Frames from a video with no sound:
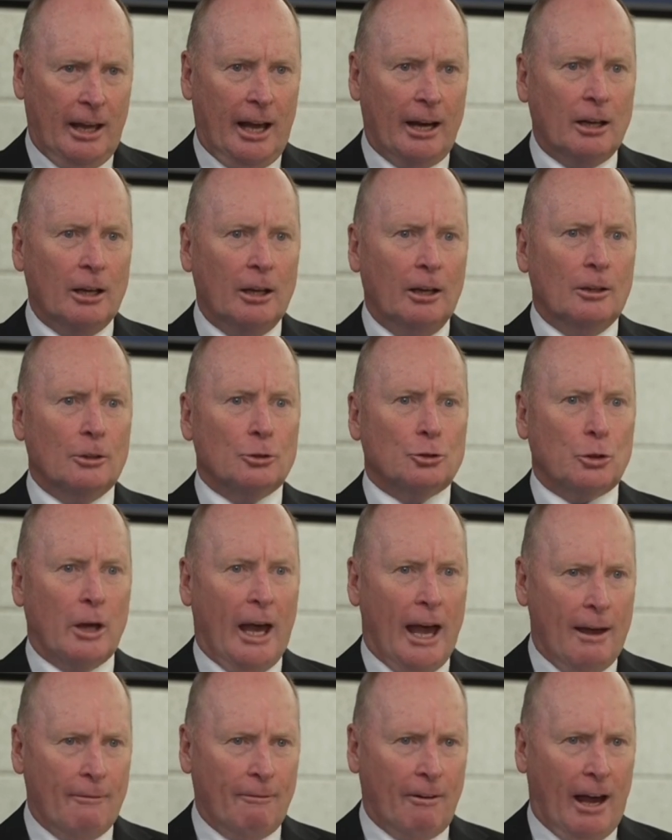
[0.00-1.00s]
that to
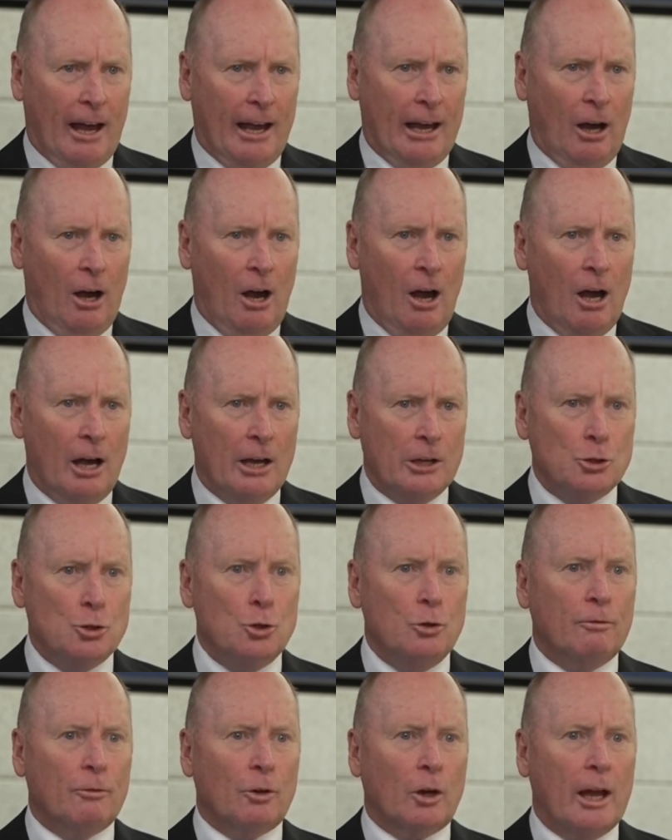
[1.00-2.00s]
have AI,
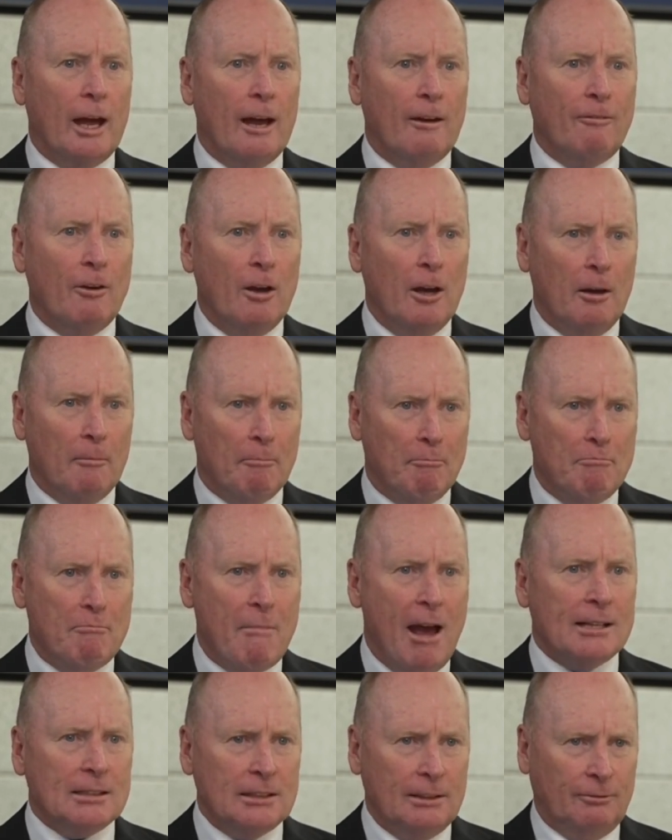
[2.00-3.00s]
you've got to have
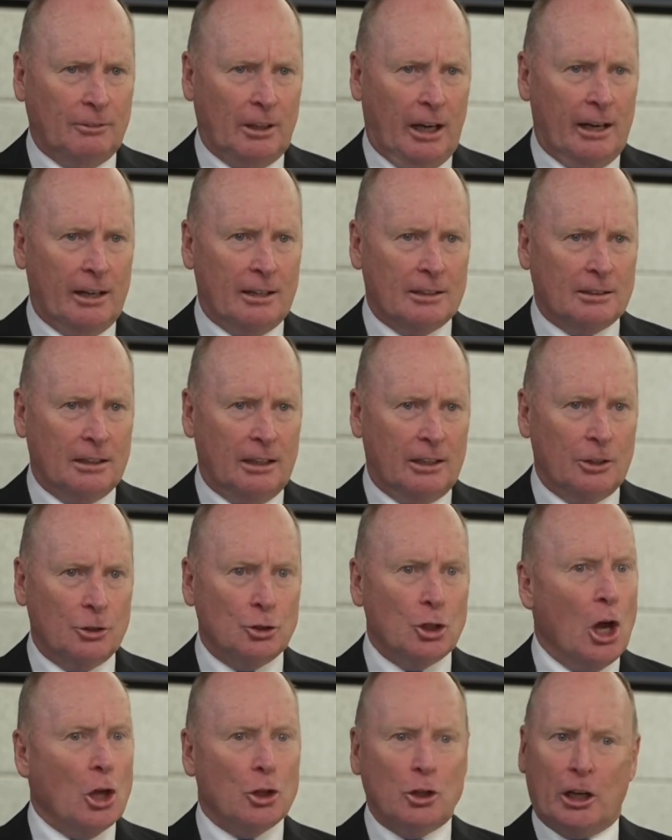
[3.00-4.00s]
massive data
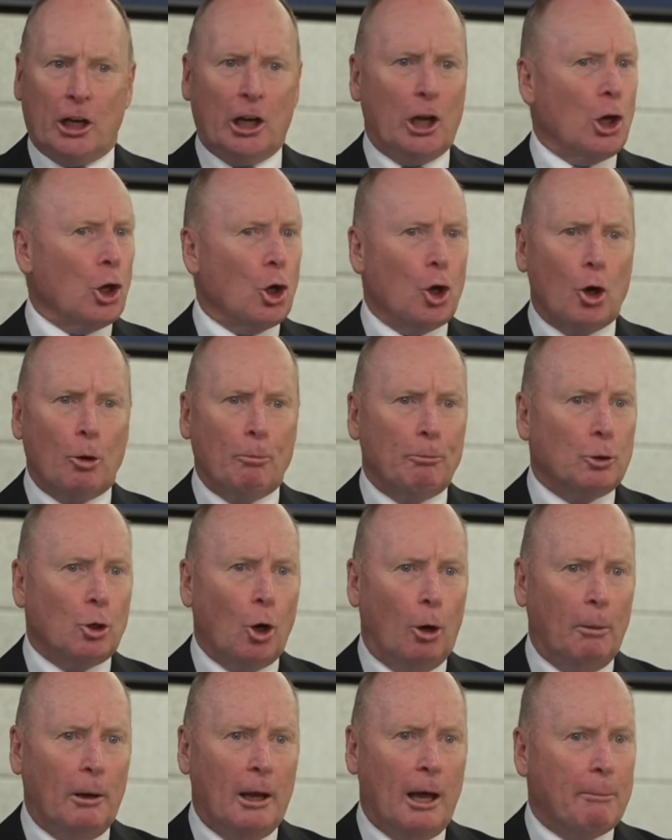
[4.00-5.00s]
centers that are going to
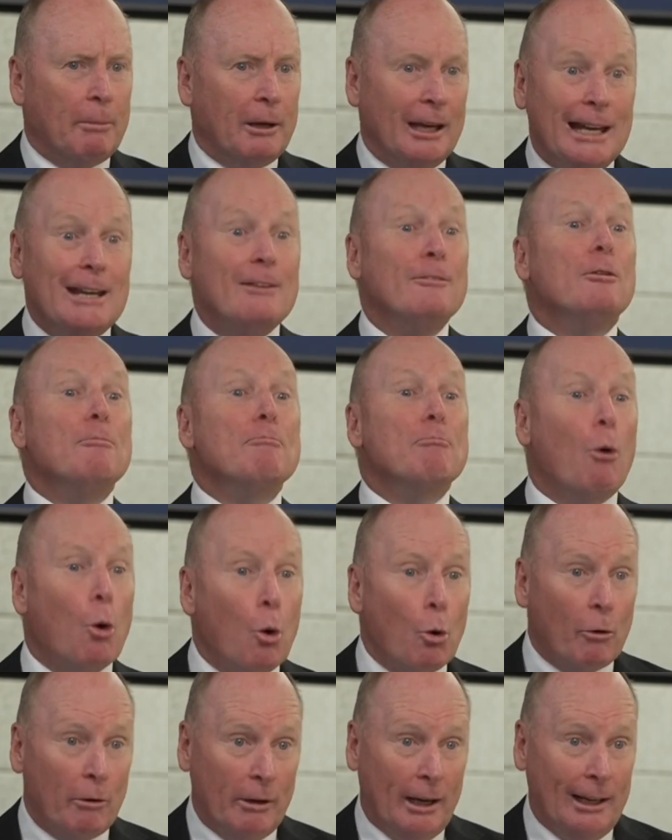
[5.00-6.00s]
gobble up even
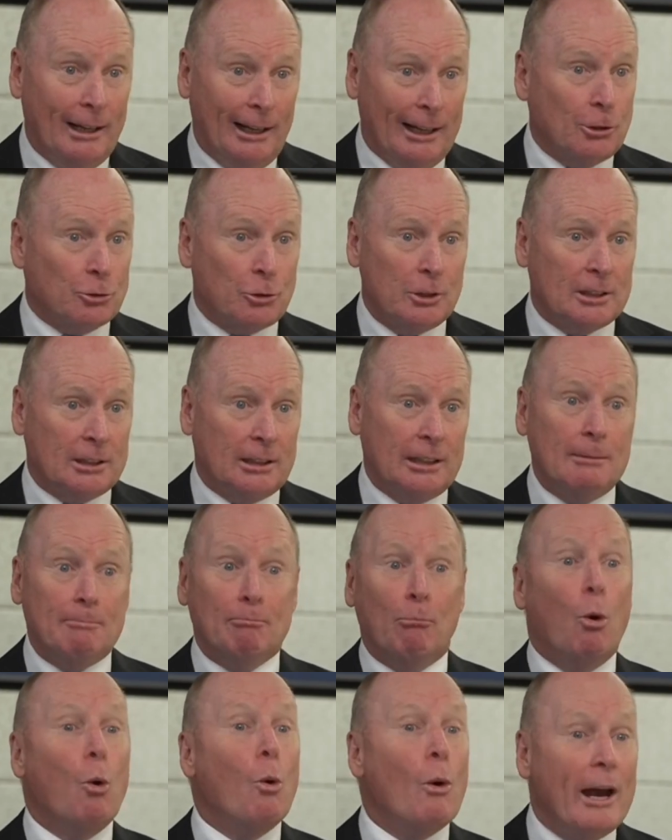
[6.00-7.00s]
more electricity,
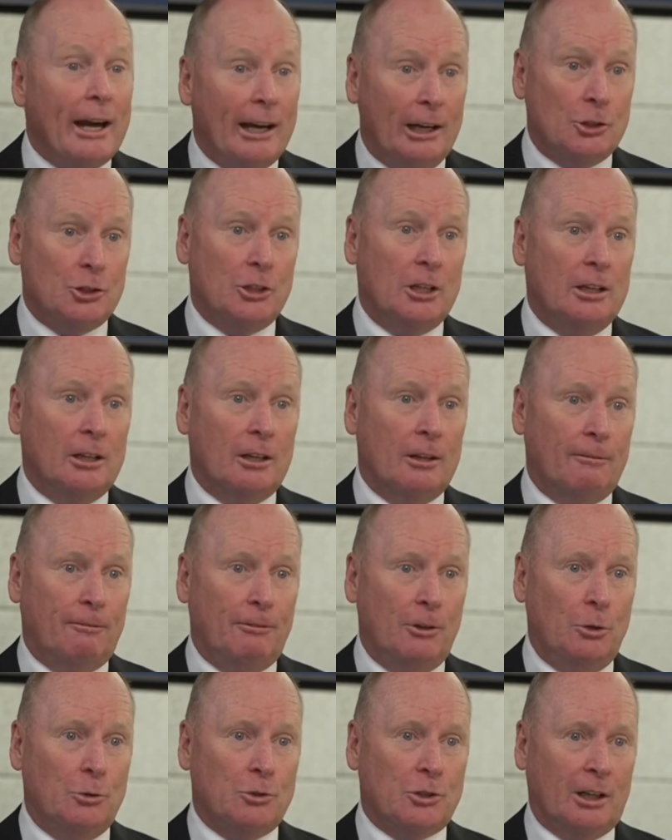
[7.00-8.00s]
more energy into the
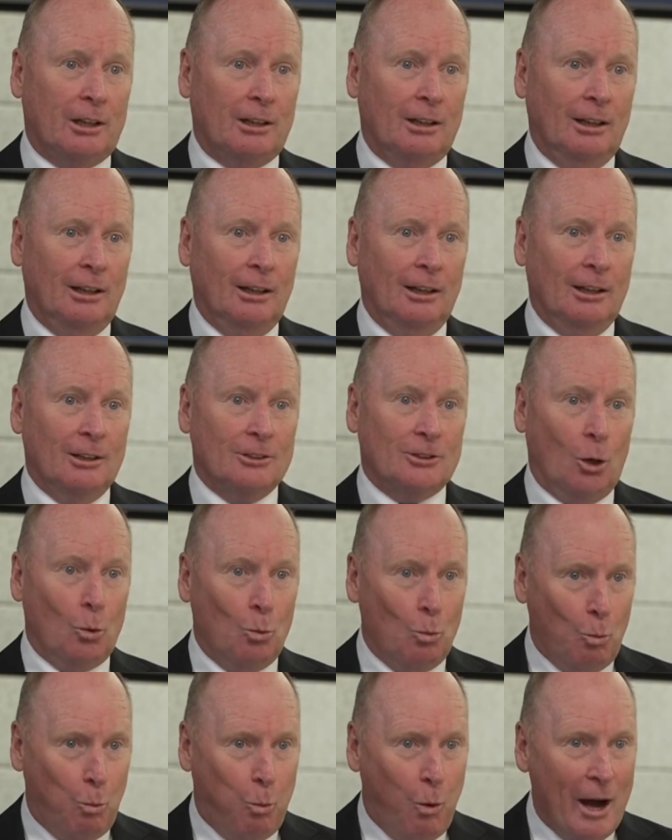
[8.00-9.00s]
future. So,
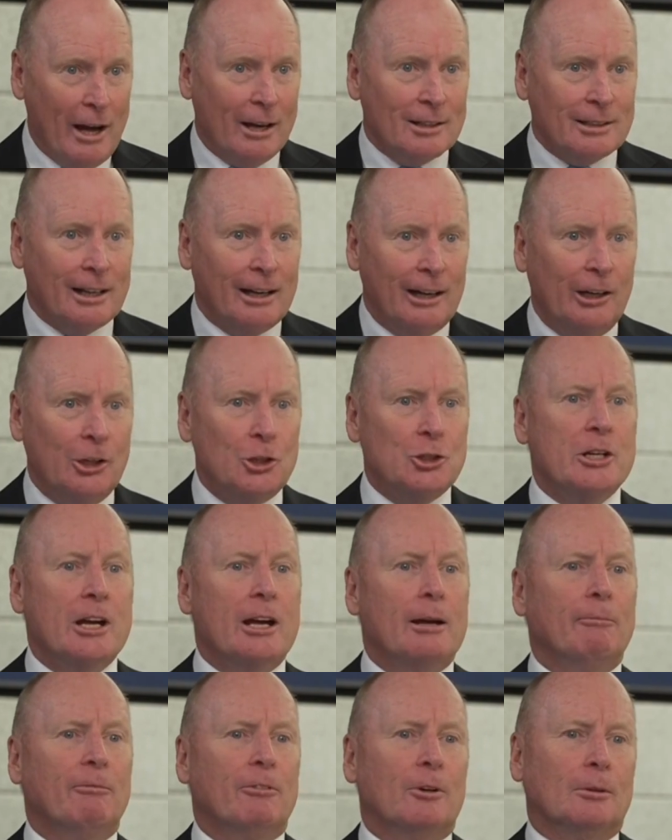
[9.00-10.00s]
where does that energy
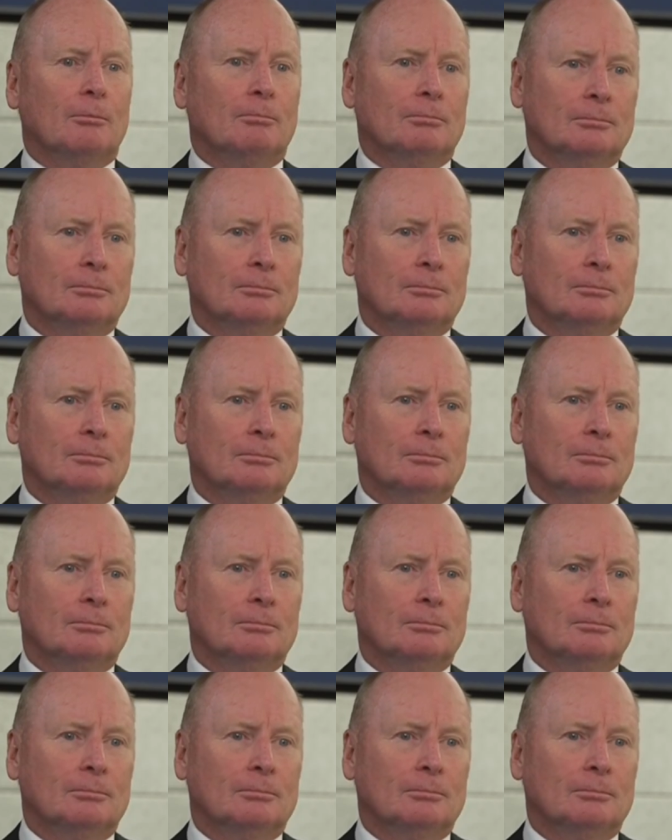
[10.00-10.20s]
come from?